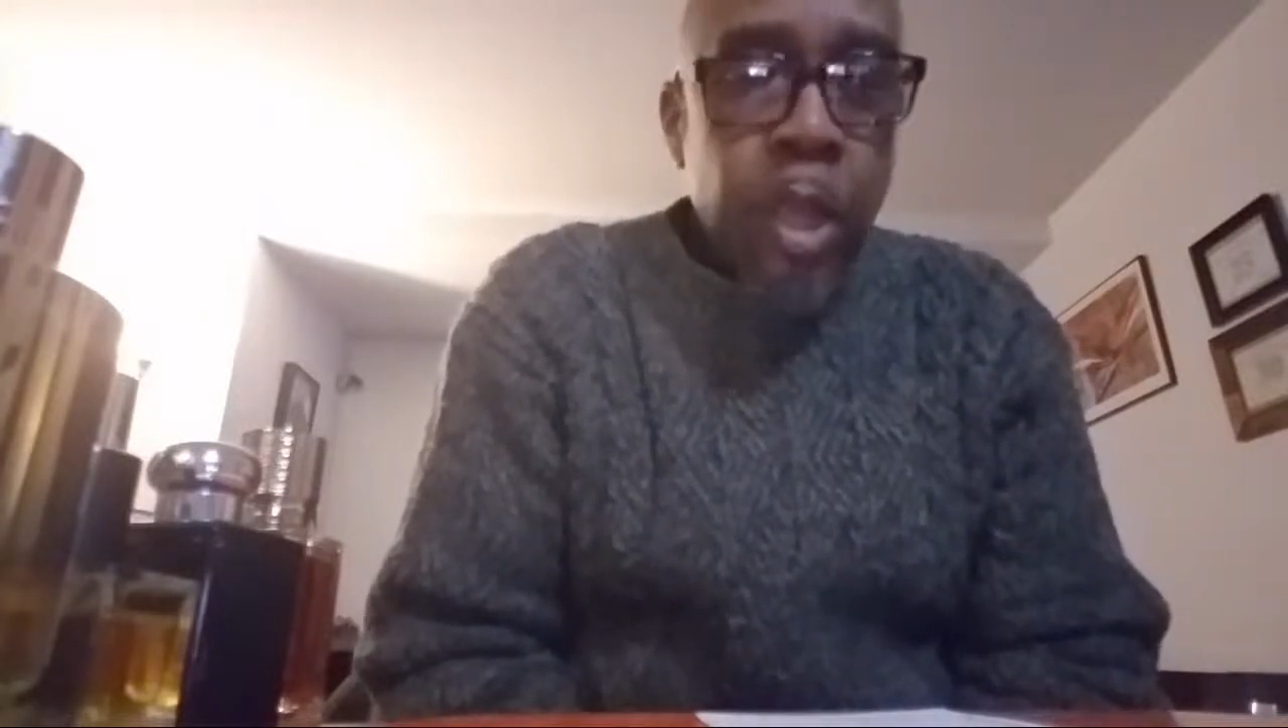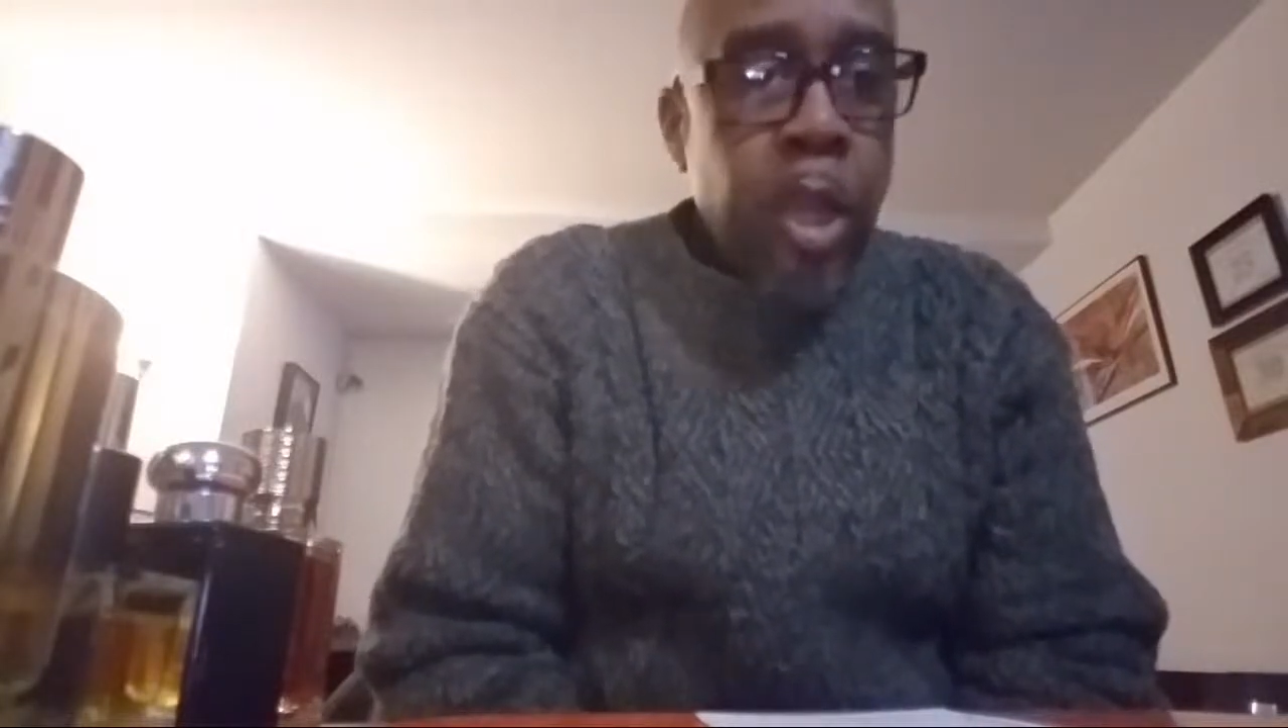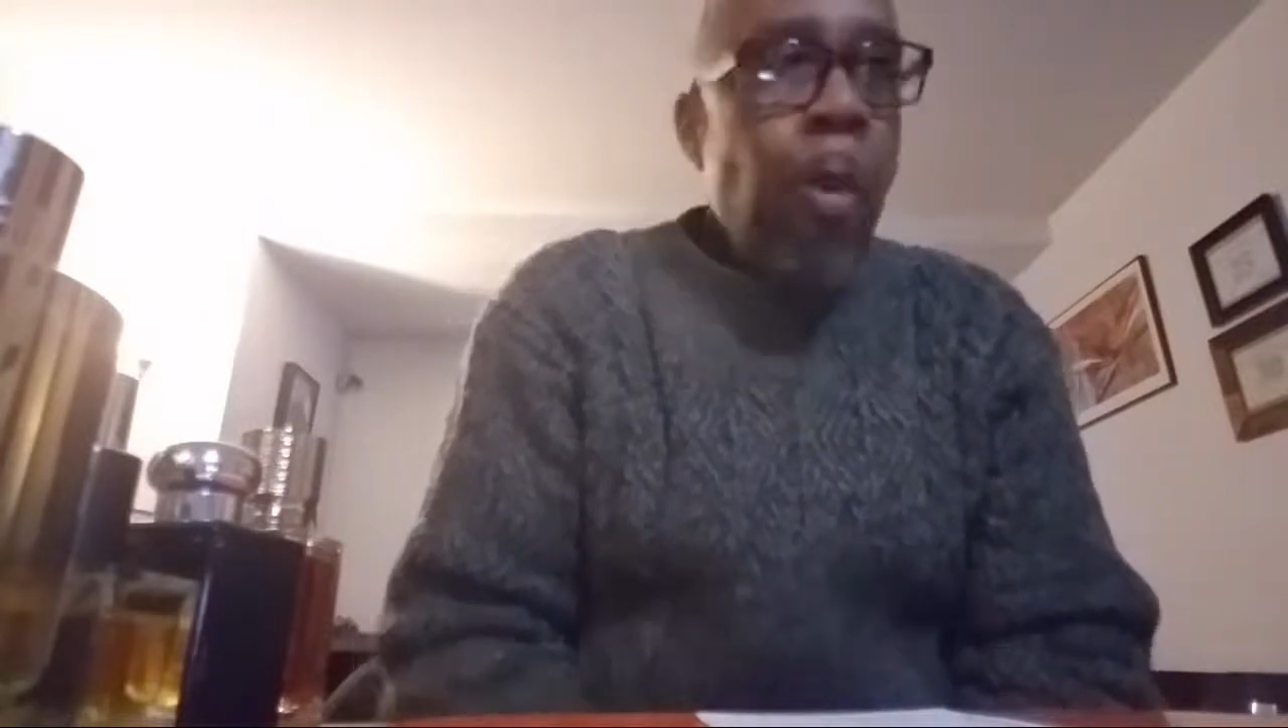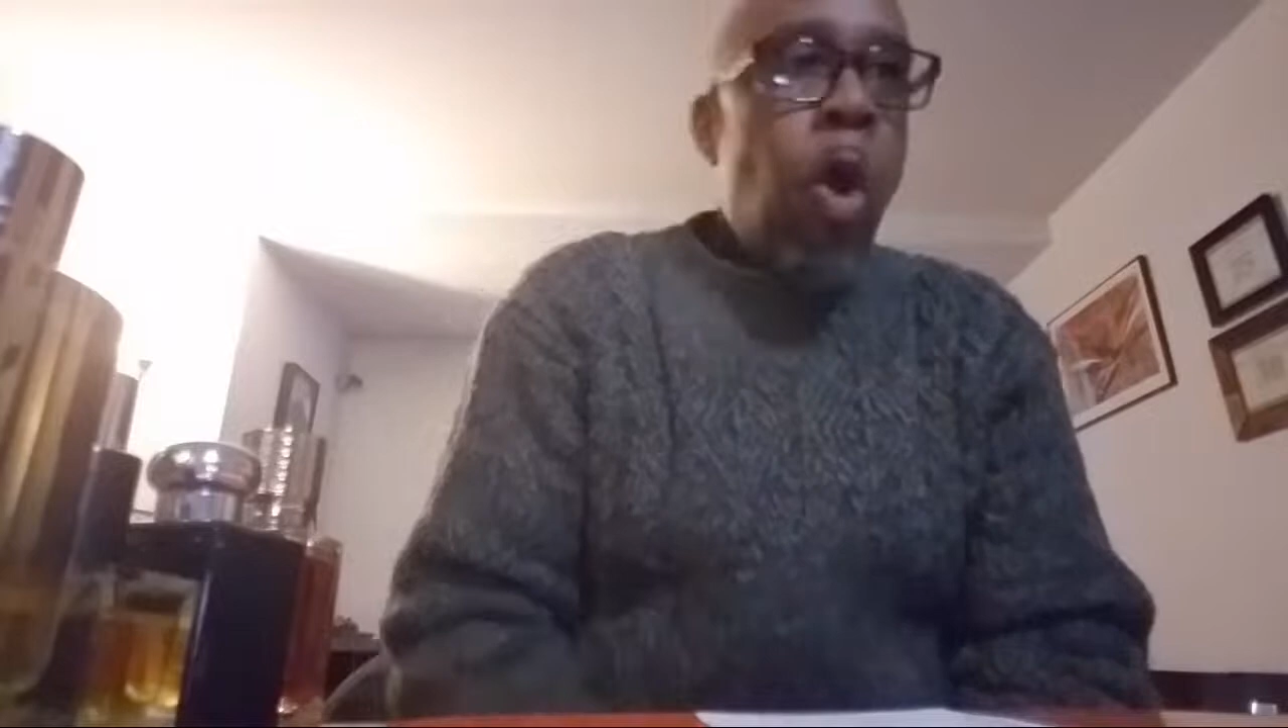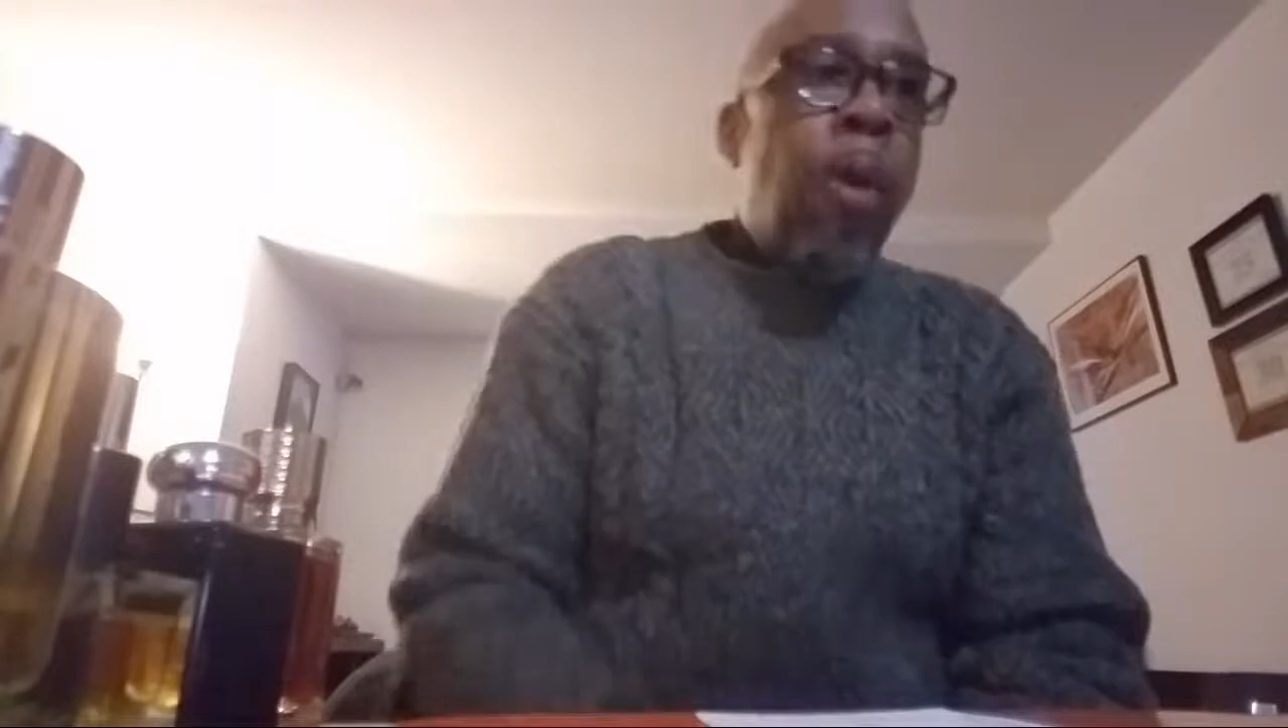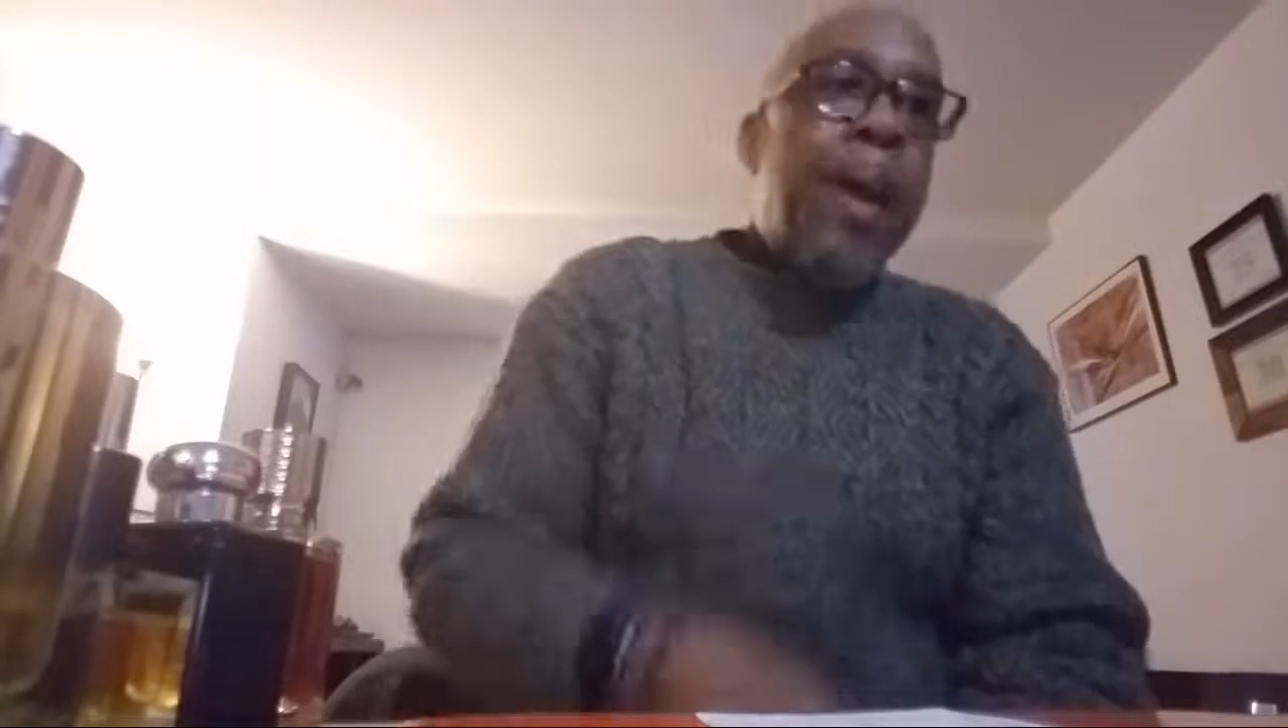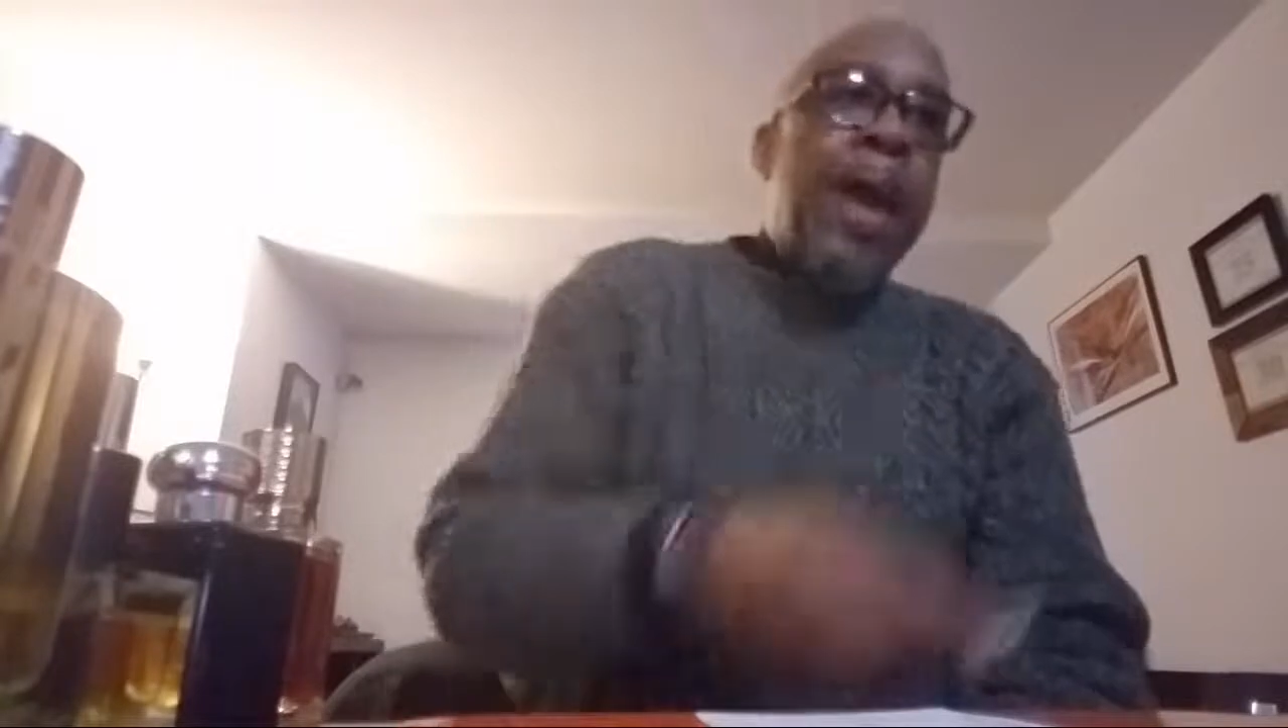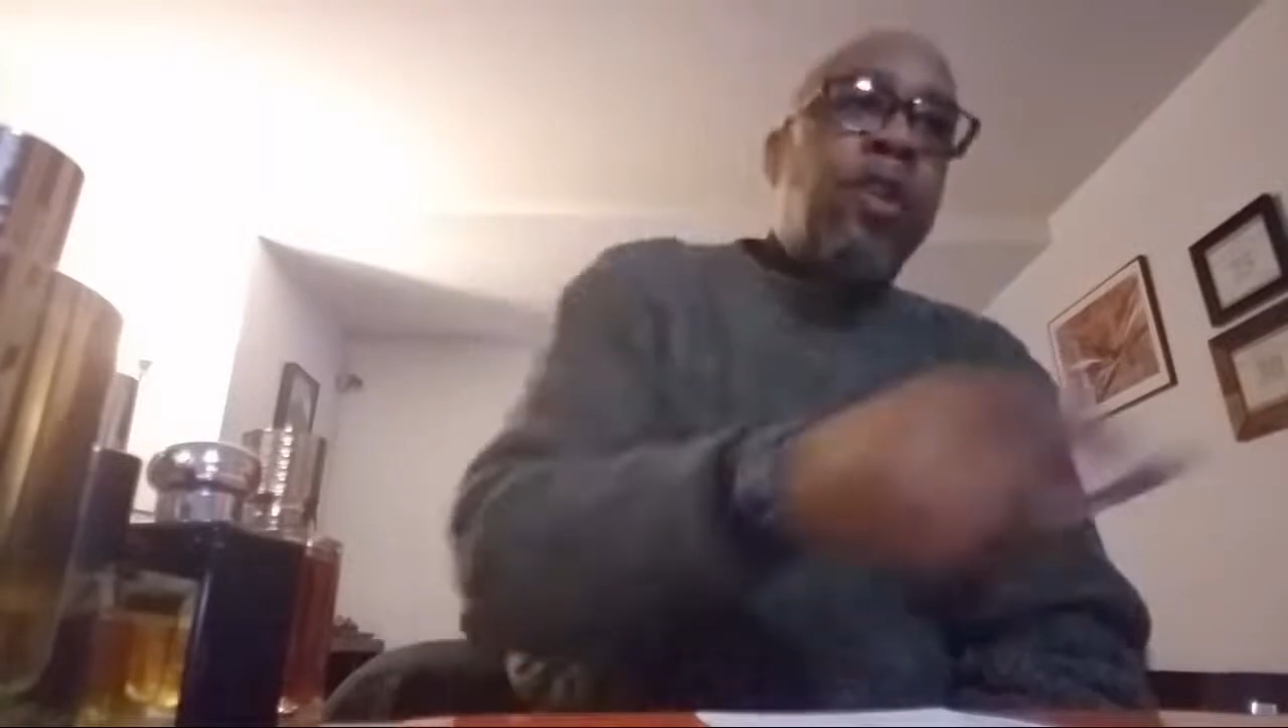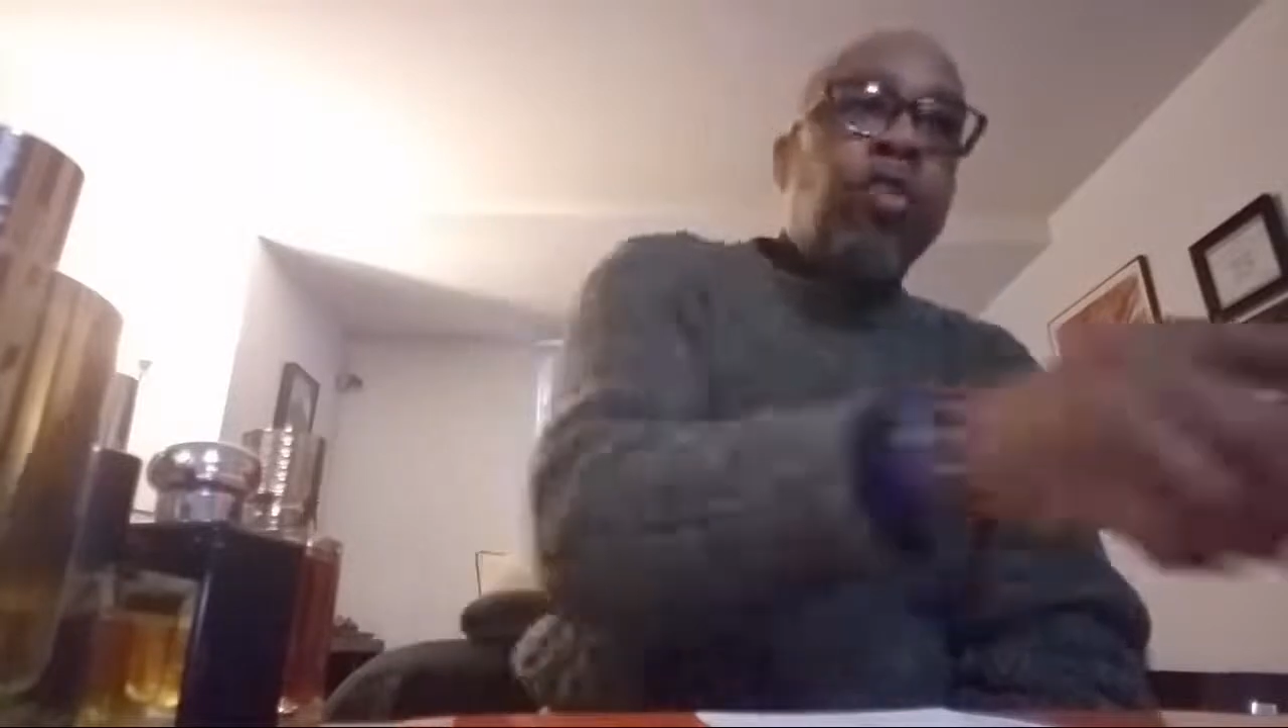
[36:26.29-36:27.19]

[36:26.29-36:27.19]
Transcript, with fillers: Come on, man.